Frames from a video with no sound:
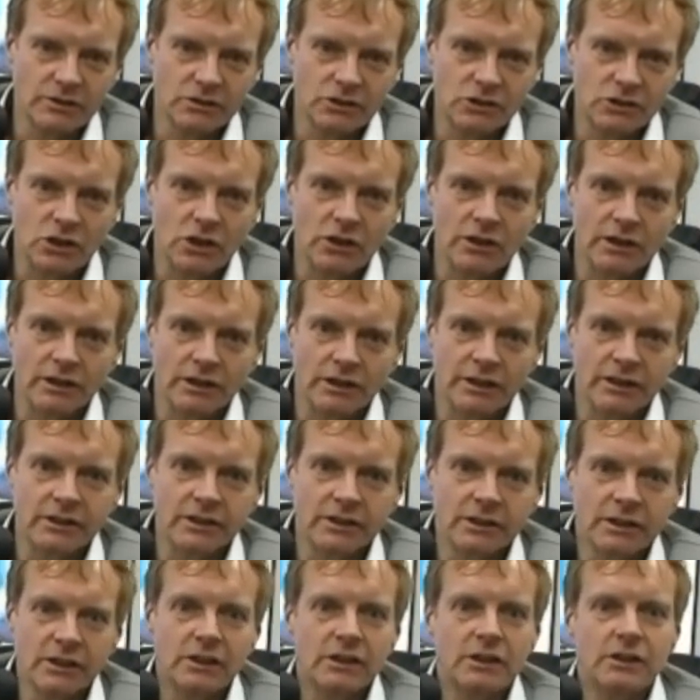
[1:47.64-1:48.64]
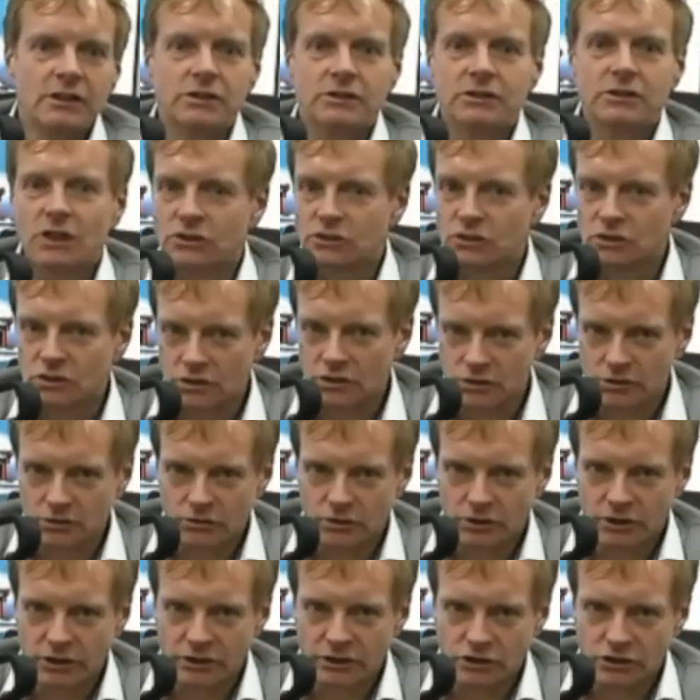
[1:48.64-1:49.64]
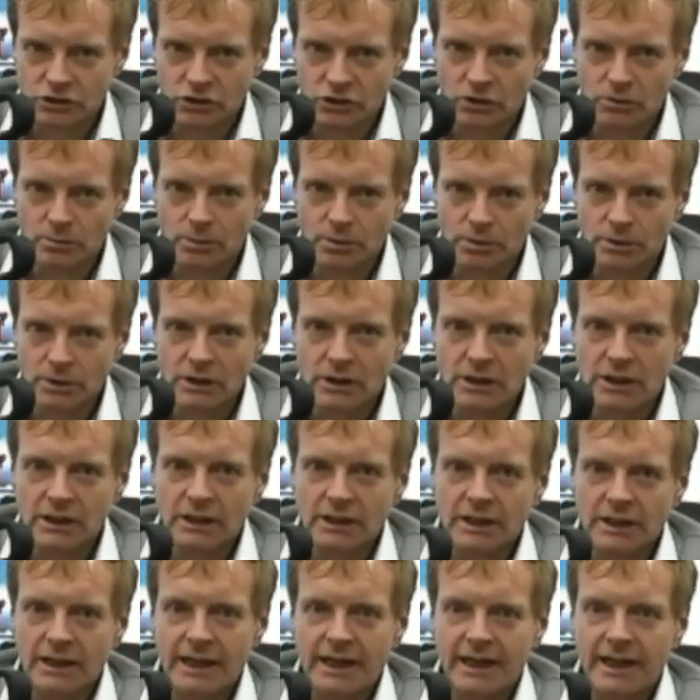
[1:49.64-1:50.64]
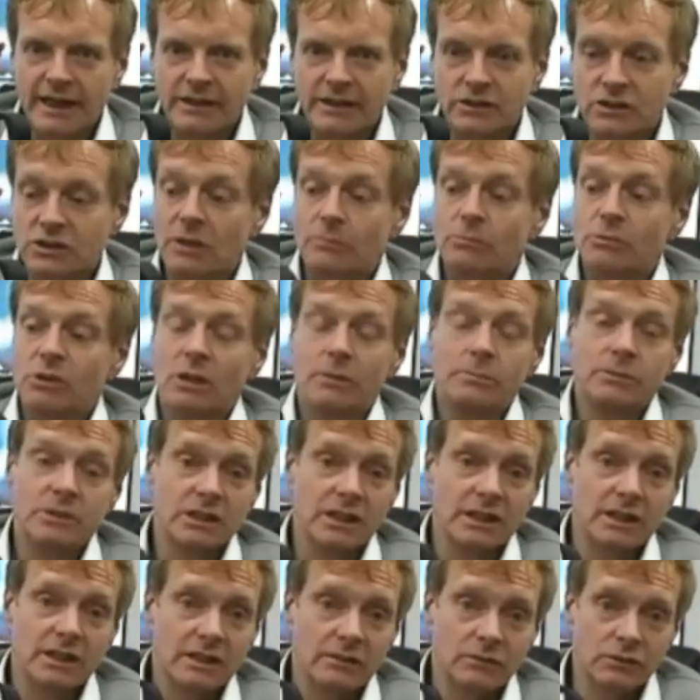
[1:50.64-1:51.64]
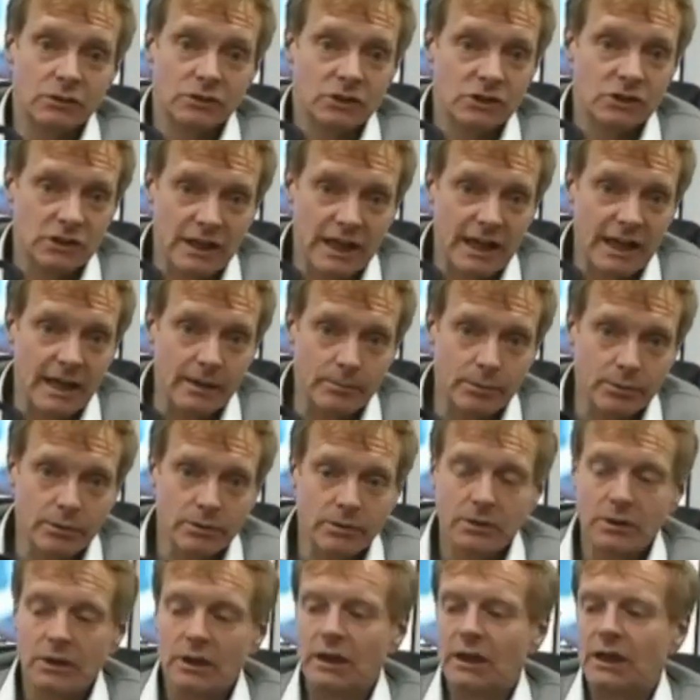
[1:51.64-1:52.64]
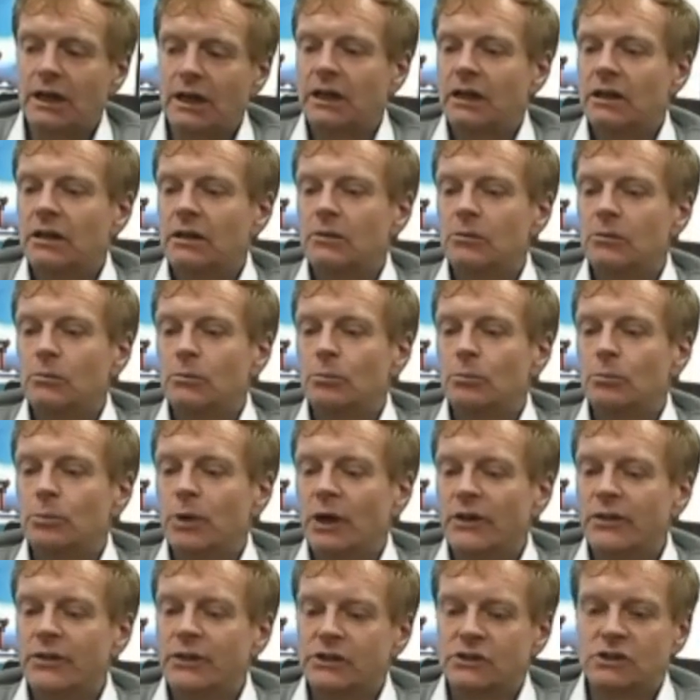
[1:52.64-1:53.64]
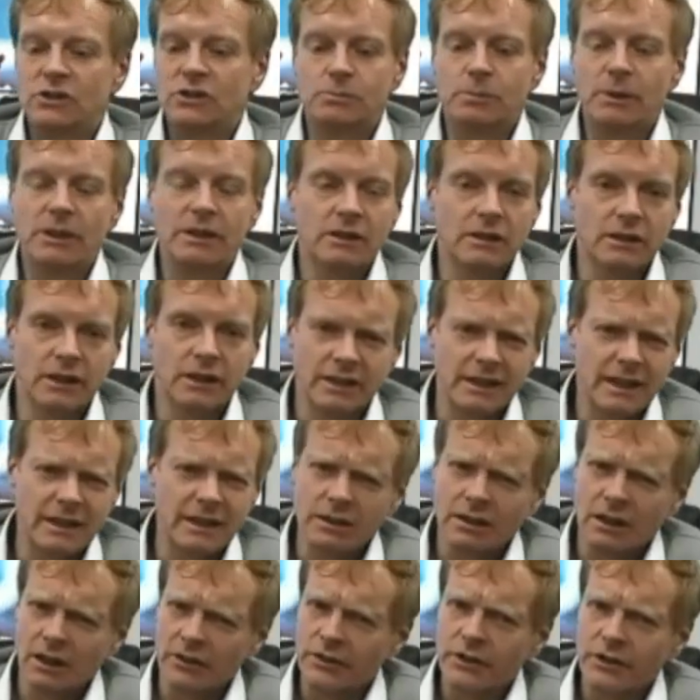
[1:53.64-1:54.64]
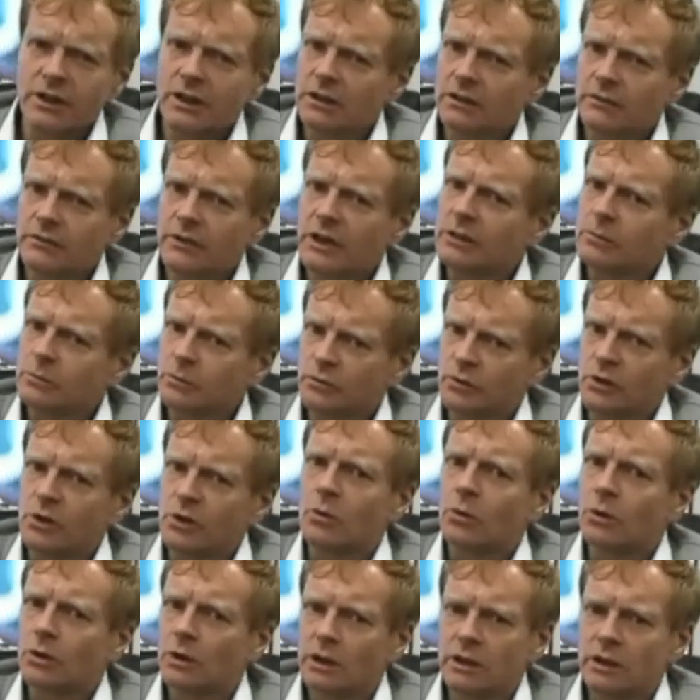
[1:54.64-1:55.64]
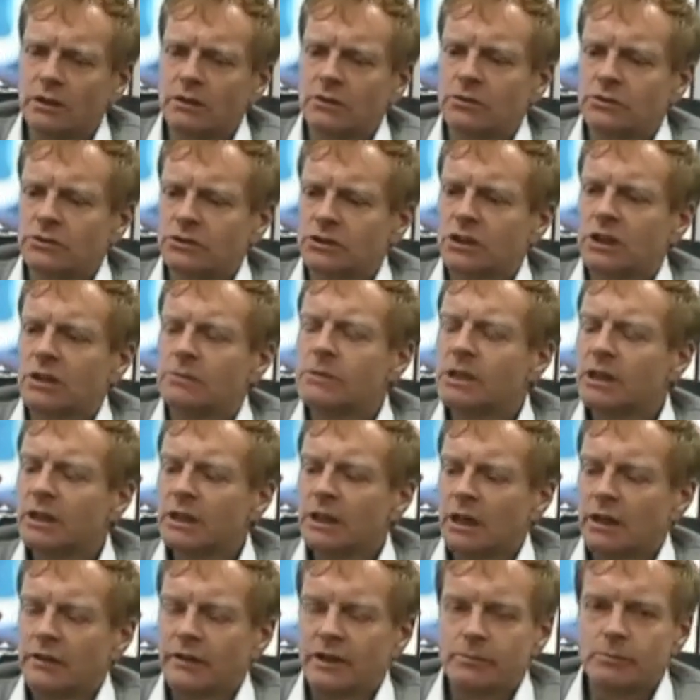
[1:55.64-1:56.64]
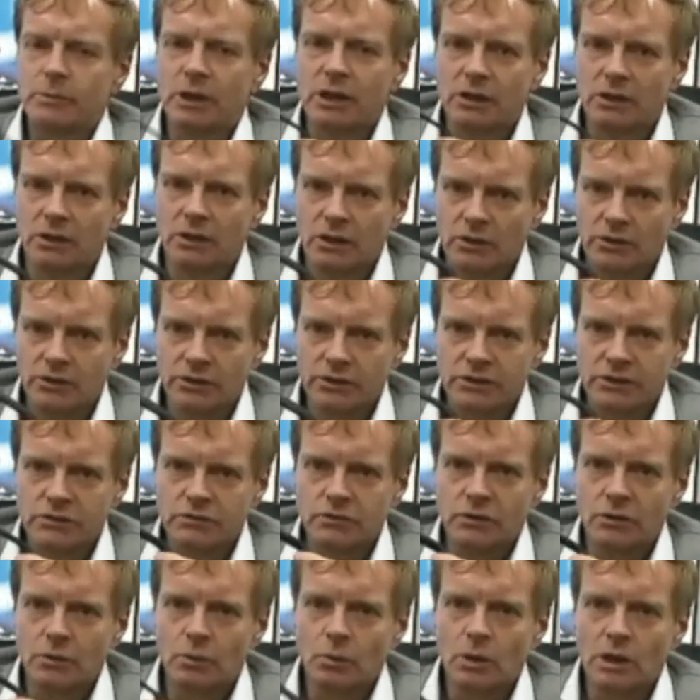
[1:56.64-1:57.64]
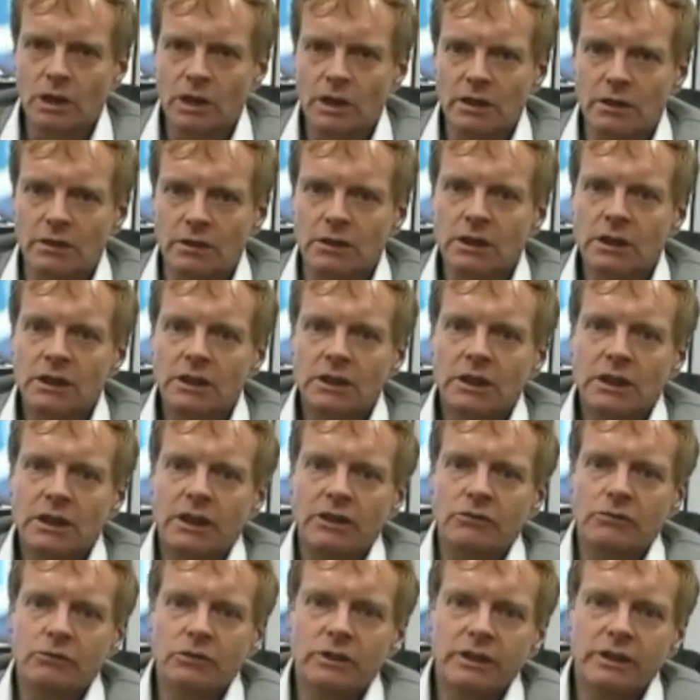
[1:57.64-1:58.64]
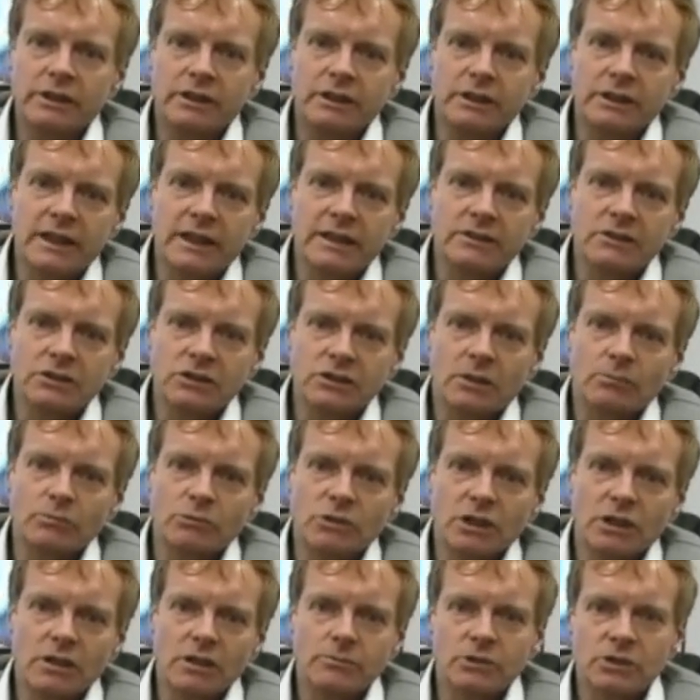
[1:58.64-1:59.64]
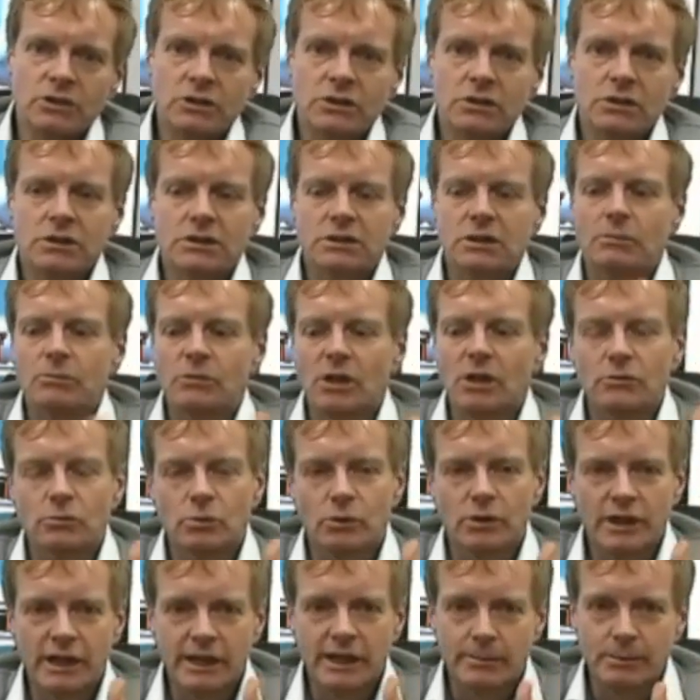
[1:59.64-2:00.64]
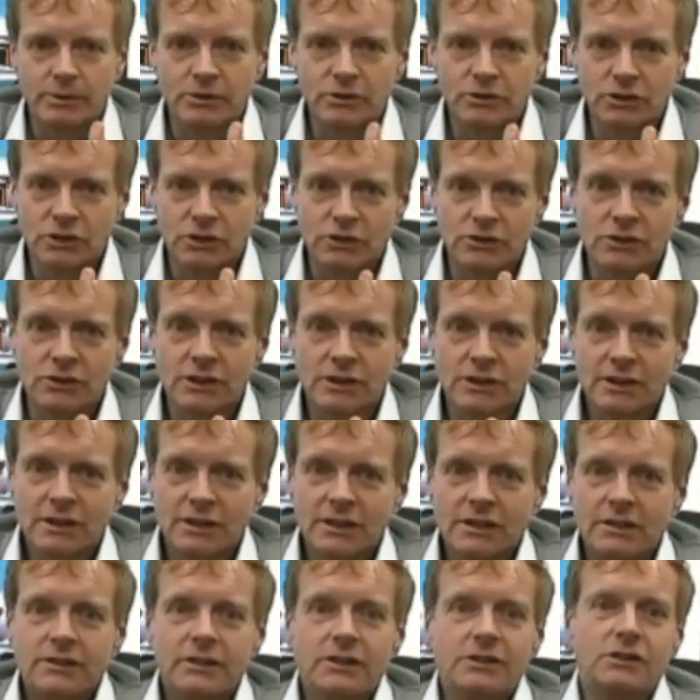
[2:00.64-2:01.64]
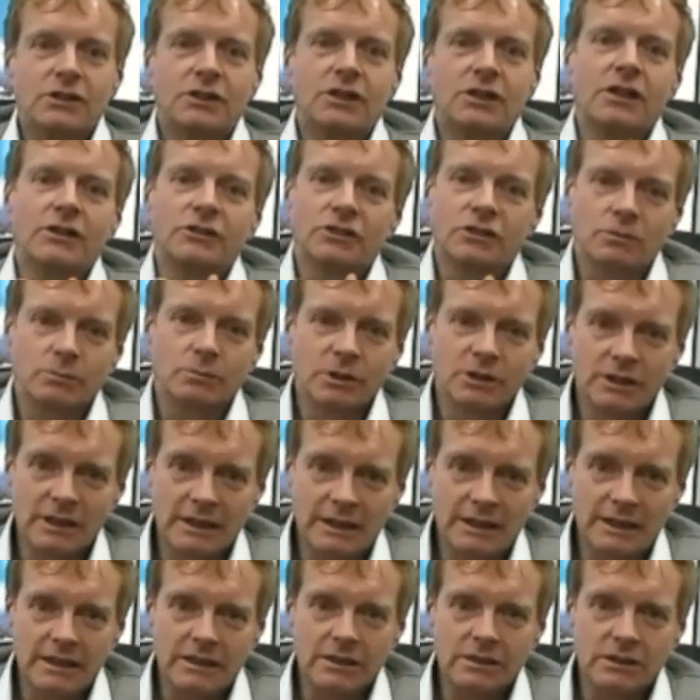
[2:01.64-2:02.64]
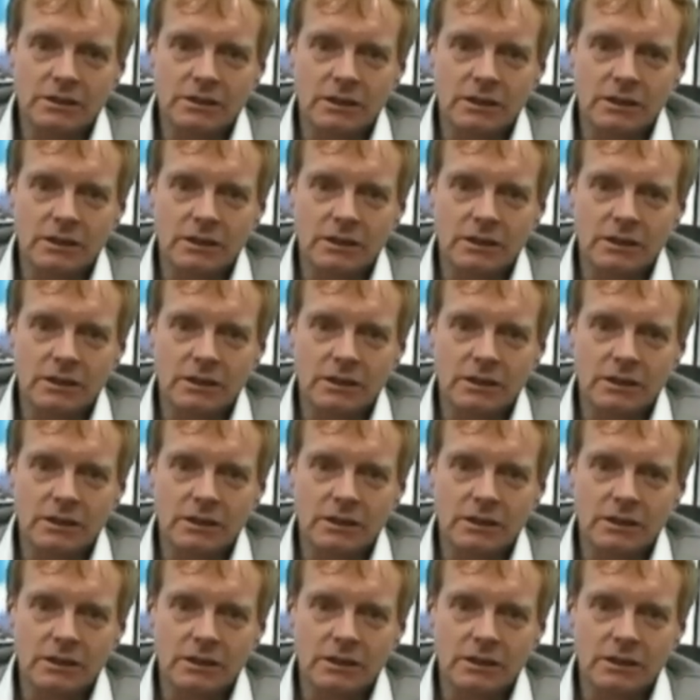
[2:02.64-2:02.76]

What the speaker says: unsightly, doesn't do the right job, and sometimes they even snap. But this has been, again, I think unavailable for quite a long time. I've had my eye on this for a while, and really, again, sometimes what happens is there's a customer need.